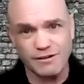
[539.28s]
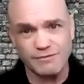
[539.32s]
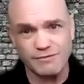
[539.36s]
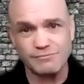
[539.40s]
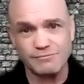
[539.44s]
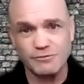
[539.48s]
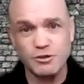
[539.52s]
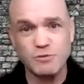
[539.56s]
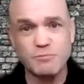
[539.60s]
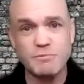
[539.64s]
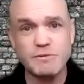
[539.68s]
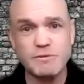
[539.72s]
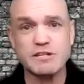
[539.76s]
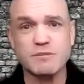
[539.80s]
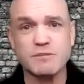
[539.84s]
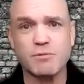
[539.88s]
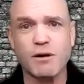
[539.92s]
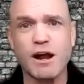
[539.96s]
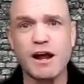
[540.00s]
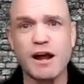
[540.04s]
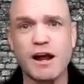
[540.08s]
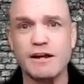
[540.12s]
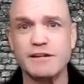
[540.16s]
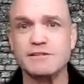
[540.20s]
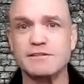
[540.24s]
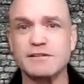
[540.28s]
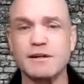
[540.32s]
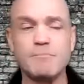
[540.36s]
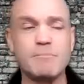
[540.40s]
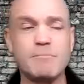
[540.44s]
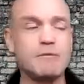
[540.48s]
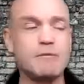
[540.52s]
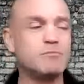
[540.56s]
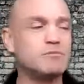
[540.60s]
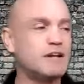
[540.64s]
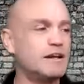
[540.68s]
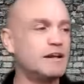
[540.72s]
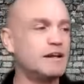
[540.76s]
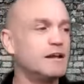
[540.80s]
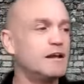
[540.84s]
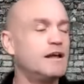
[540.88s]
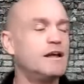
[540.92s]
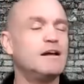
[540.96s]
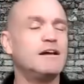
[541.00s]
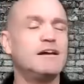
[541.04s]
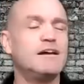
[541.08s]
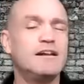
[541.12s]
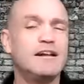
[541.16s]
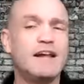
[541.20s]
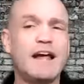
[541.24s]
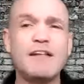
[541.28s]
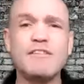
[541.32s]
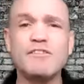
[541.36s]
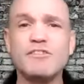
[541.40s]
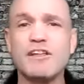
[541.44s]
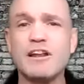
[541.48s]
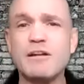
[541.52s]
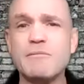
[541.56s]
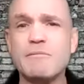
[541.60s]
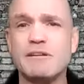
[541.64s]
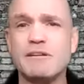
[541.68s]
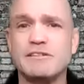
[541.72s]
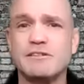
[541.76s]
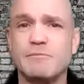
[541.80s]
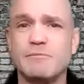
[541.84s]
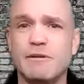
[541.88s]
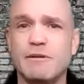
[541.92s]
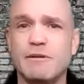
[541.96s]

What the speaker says: there. You'd be surprised. Some people are like, I hadn't thought about